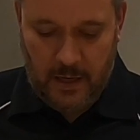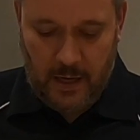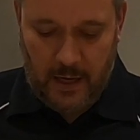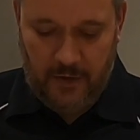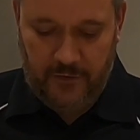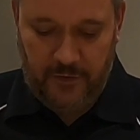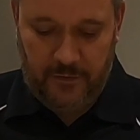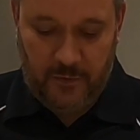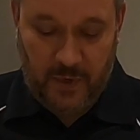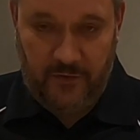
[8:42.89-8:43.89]
and after
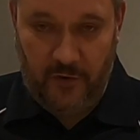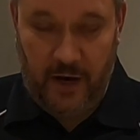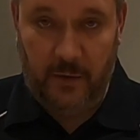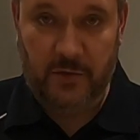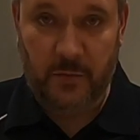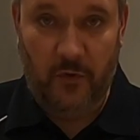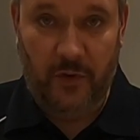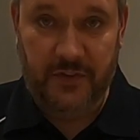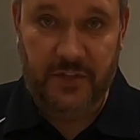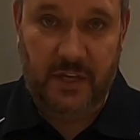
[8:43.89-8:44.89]
24 hours move
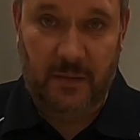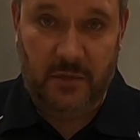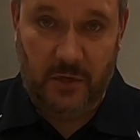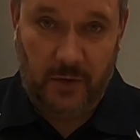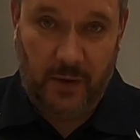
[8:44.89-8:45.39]
on to step 2.